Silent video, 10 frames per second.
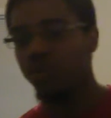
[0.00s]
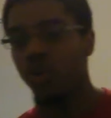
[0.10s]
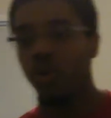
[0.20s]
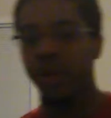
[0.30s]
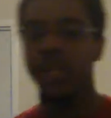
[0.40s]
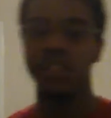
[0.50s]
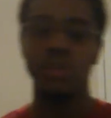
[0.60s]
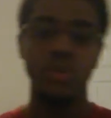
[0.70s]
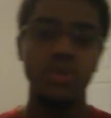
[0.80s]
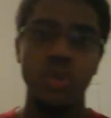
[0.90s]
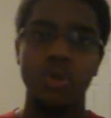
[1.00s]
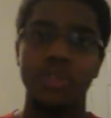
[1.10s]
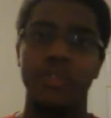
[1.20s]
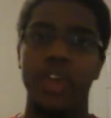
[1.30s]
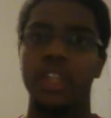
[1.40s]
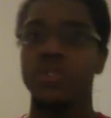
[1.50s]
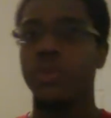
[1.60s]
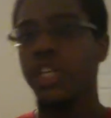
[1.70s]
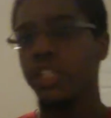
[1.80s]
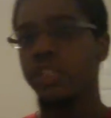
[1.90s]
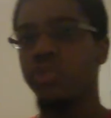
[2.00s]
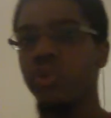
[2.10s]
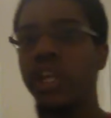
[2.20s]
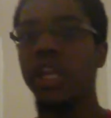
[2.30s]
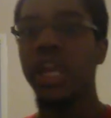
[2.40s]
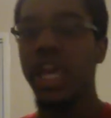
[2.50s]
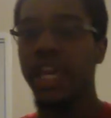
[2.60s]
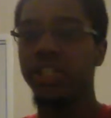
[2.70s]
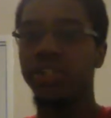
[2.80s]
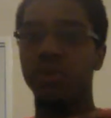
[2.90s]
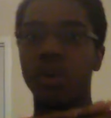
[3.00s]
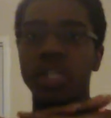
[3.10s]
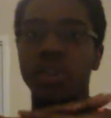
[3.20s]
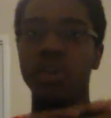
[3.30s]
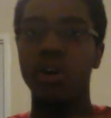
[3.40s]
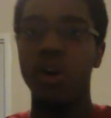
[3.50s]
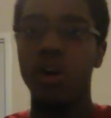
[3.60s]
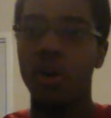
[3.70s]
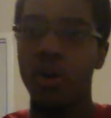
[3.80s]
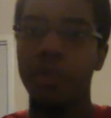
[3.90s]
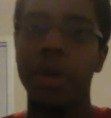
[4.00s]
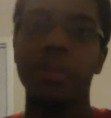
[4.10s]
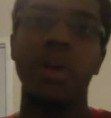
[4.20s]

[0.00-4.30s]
Soul, and Eternal Soul's effect is when it destroys all my